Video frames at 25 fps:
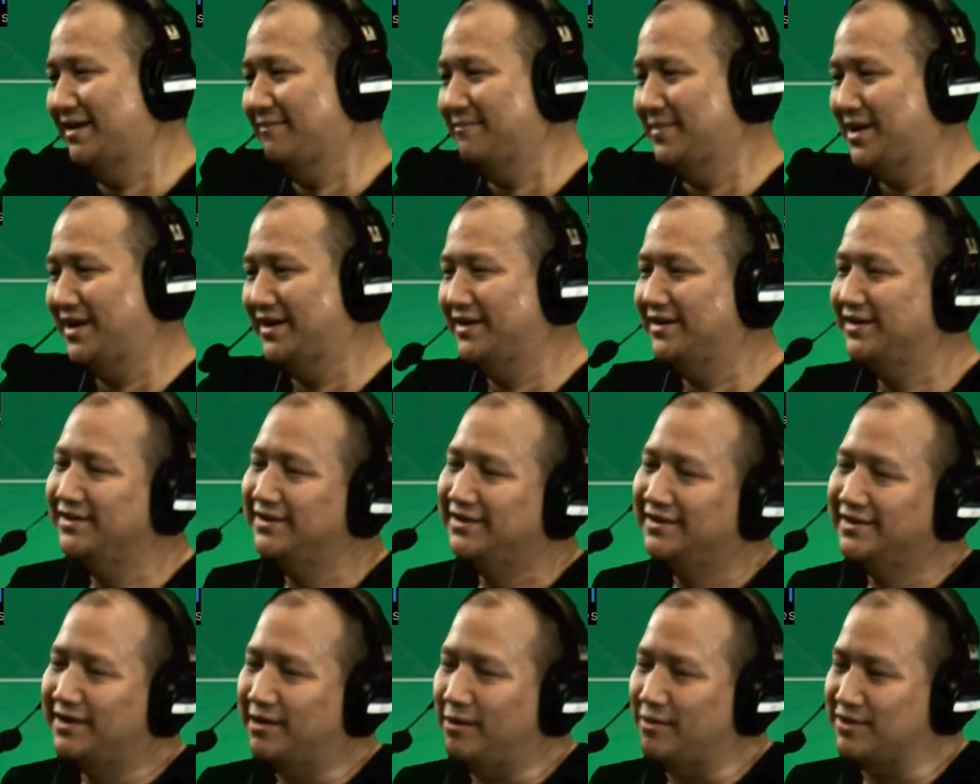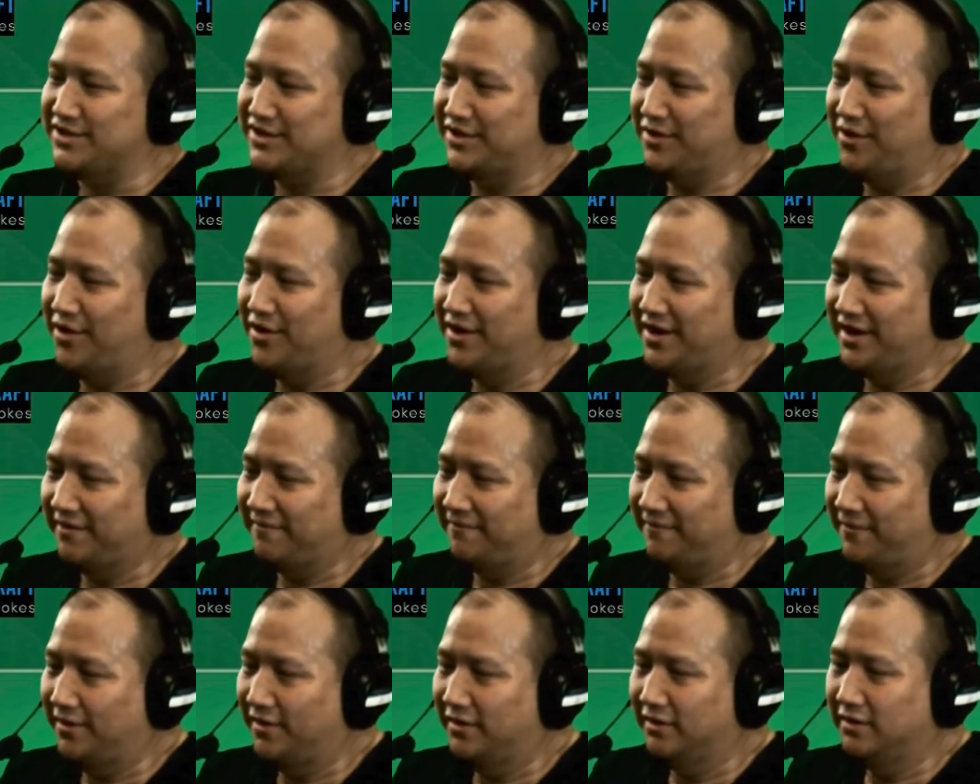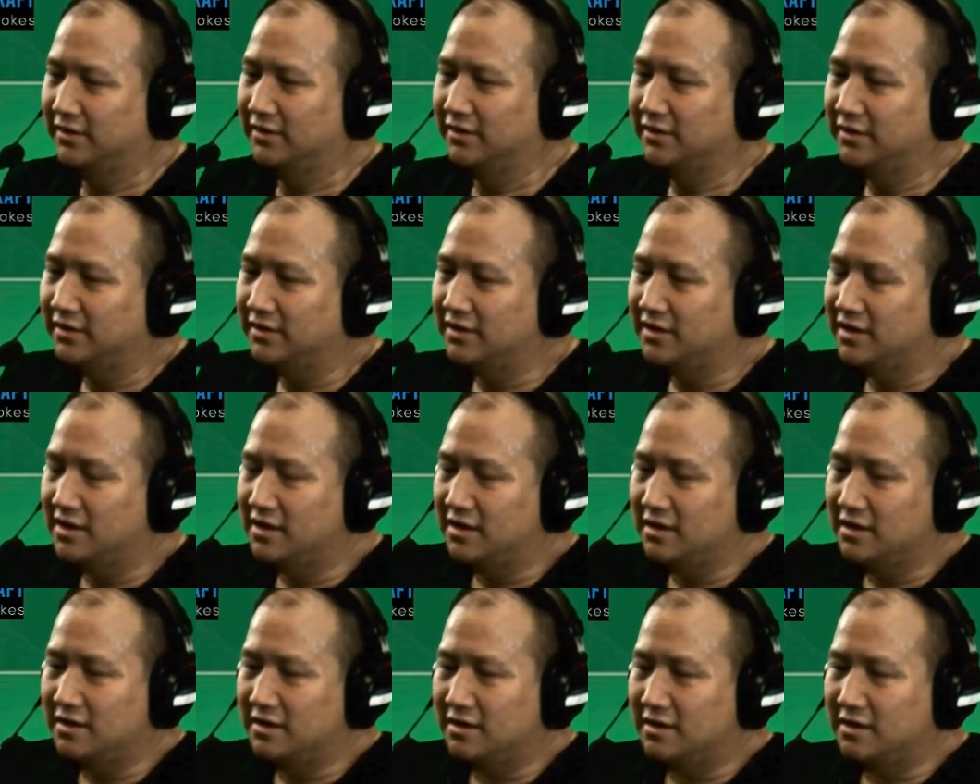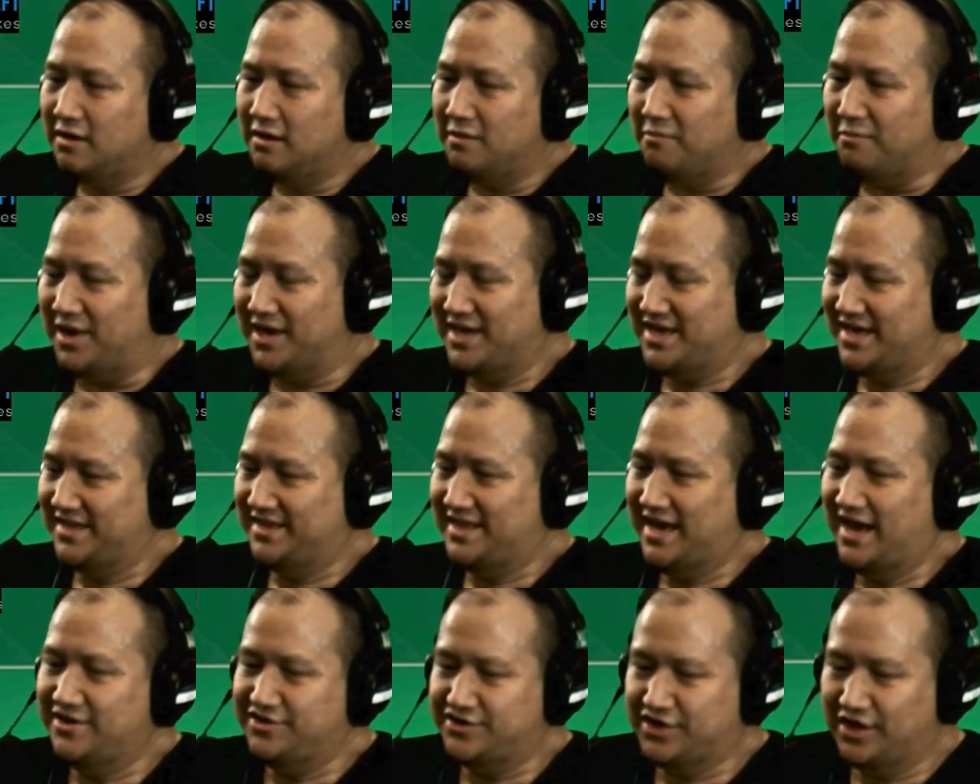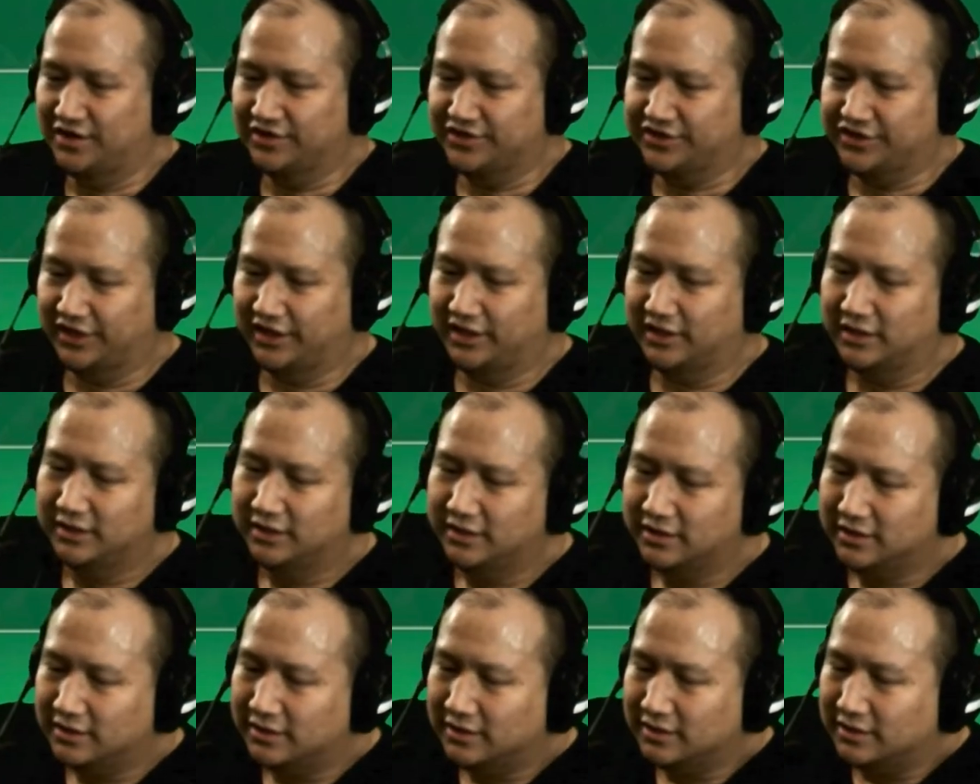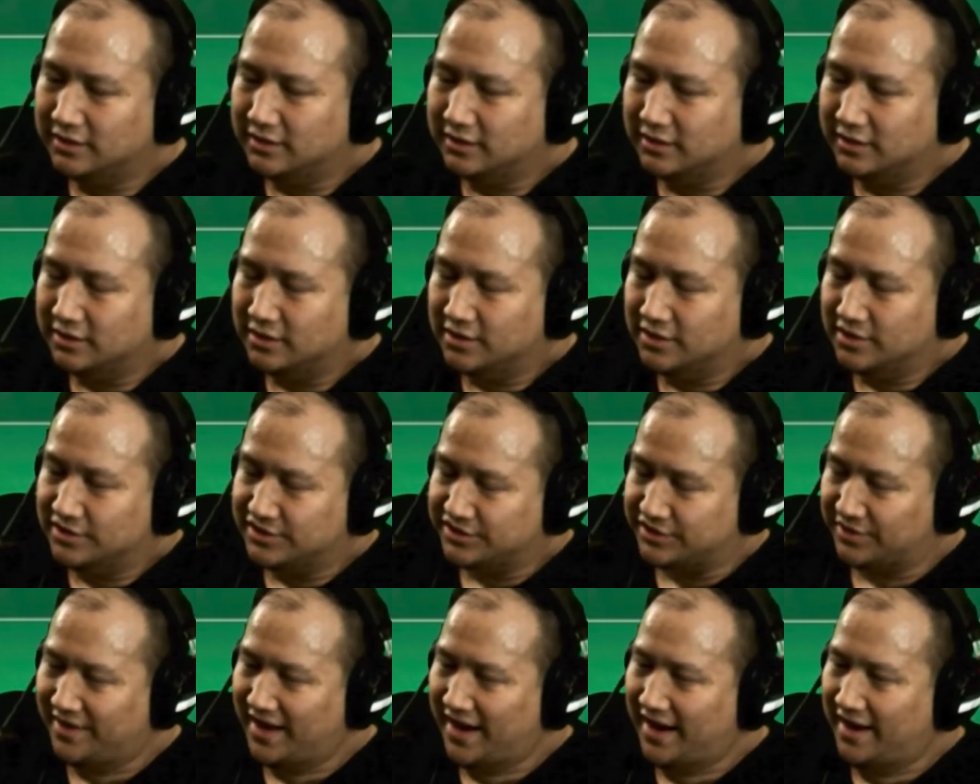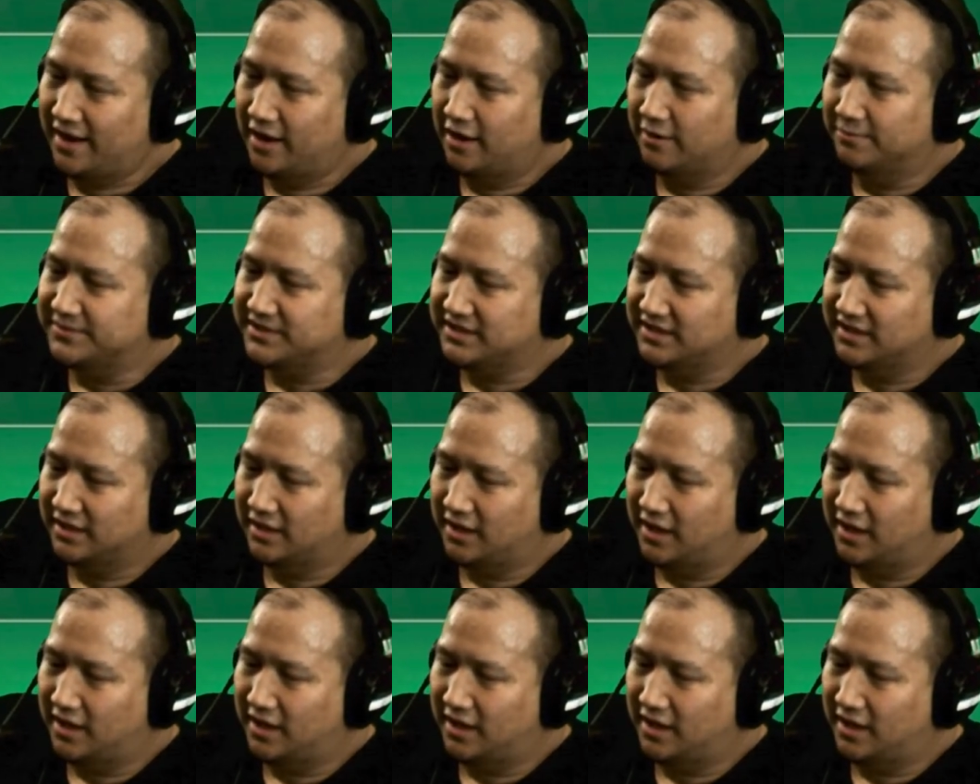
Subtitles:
I wasn't hurting for money at that juncture. So that helped.